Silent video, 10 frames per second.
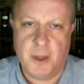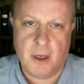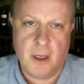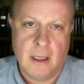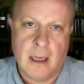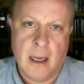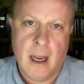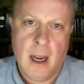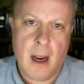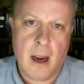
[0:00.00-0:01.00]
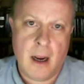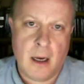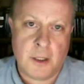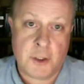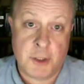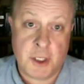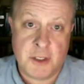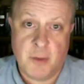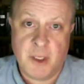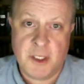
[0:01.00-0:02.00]
the
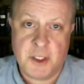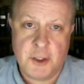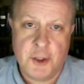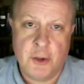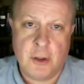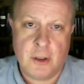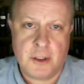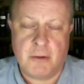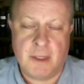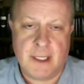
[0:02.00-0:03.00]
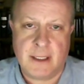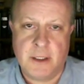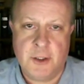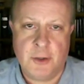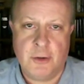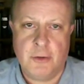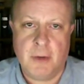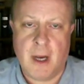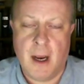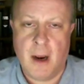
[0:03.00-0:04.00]
Association of British Insurers relating
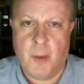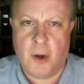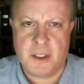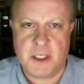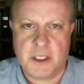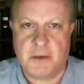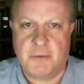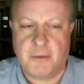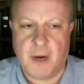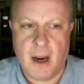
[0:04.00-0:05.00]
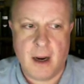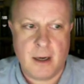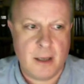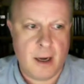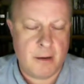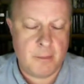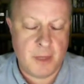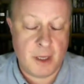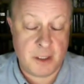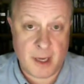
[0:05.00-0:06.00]
to policies of
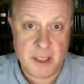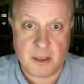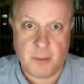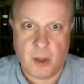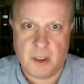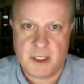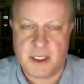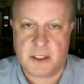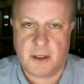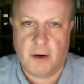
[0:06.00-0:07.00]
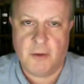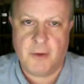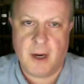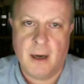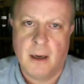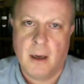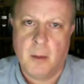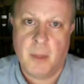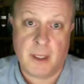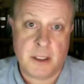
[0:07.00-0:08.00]
domestic policies of
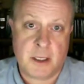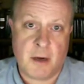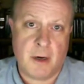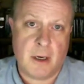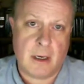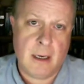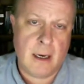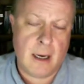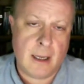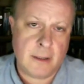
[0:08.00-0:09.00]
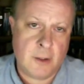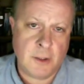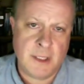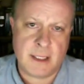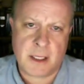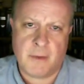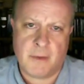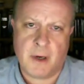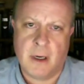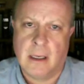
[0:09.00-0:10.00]
buildings cover and contents
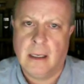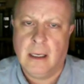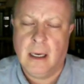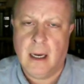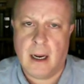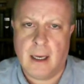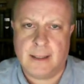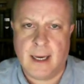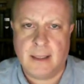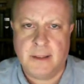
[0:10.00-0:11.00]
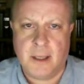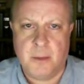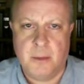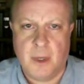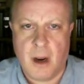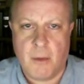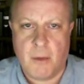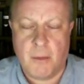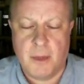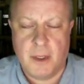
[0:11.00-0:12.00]
cover. At that time,
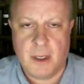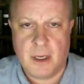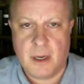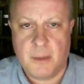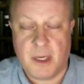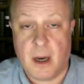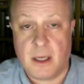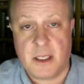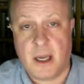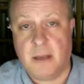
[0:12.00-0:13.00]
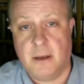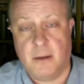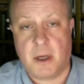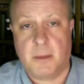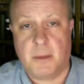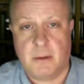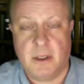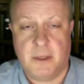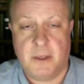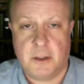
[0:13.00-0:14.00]
the ABI said that it was up to
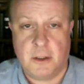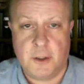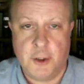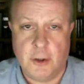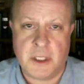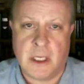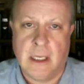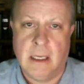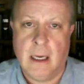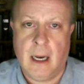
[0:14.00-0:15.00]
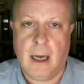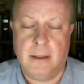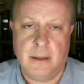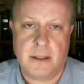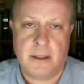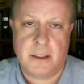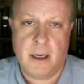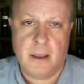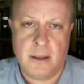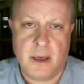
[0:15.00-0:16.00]
individual insurers, and that
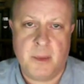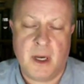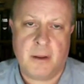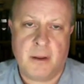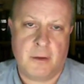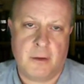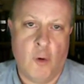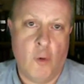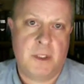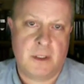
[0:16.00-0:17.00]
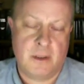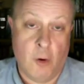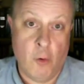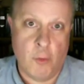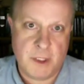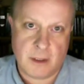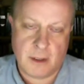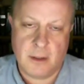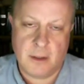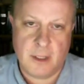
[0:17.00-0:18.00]
the ABI hoped
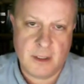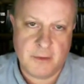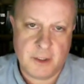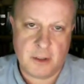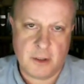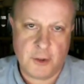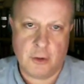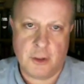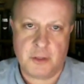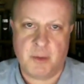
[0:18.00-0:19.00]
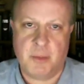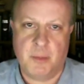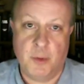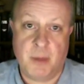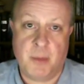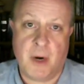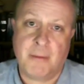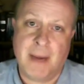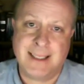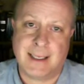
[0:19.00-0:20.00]
that individual insurers would be
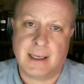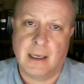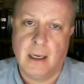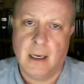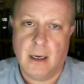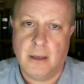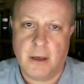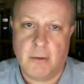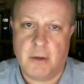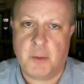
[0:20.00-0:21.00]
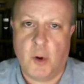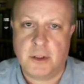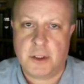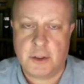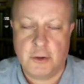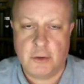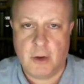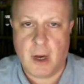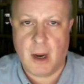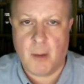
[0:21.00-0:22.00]
pragmatic in their response
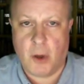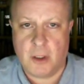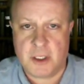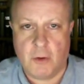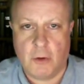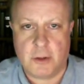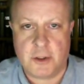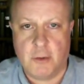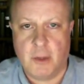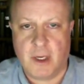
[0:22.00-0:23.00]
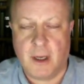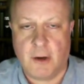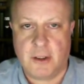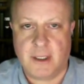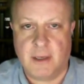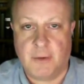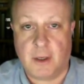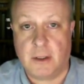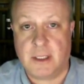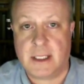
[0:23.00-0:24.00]
to policyholders who were encountering
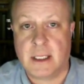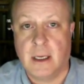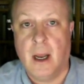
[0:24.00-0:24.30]
difficulties